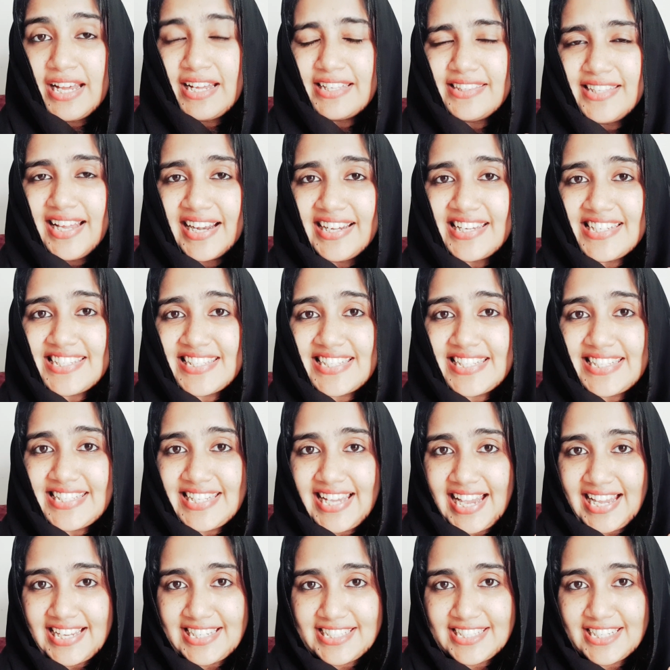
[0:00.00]
that is a
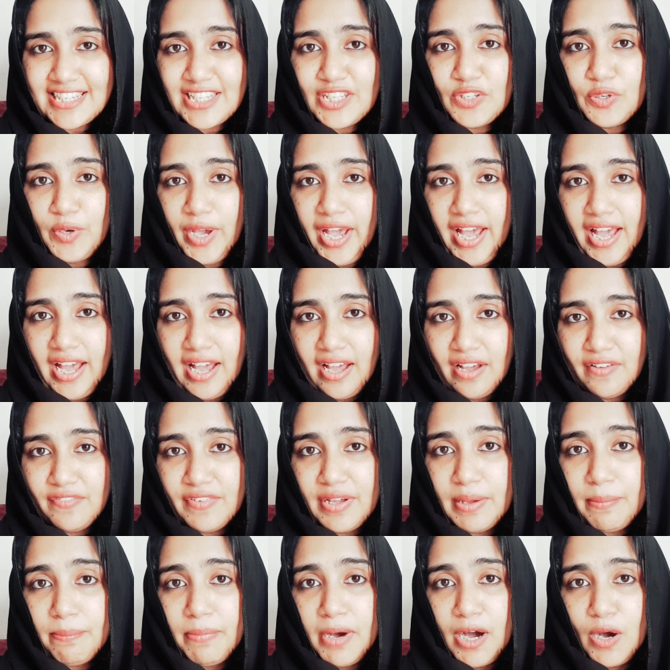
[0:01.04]
data you have
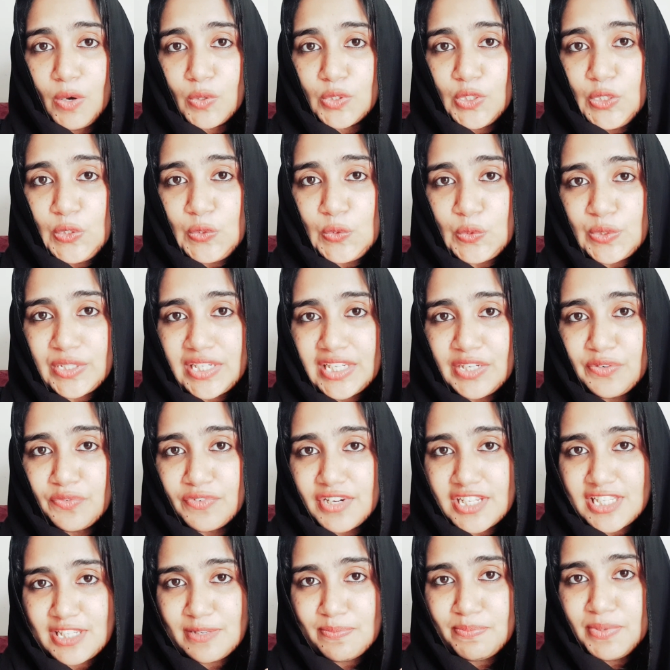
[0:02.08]
about the cooking
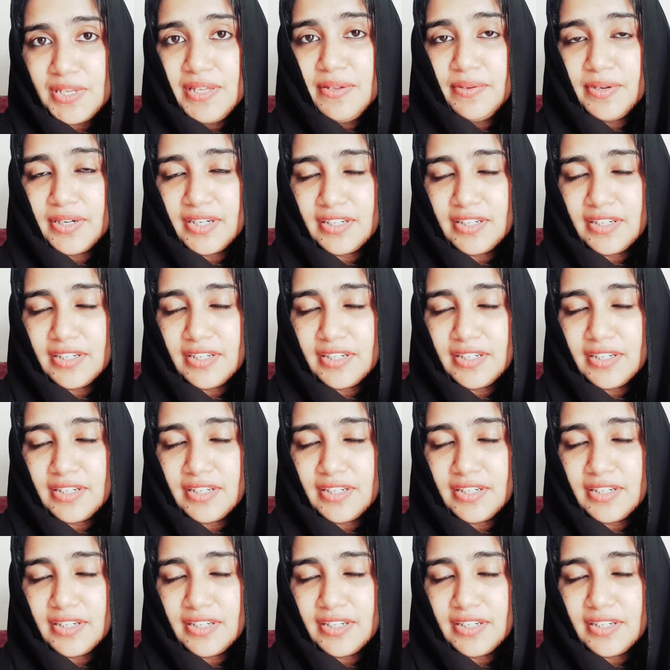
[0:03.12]
recipes,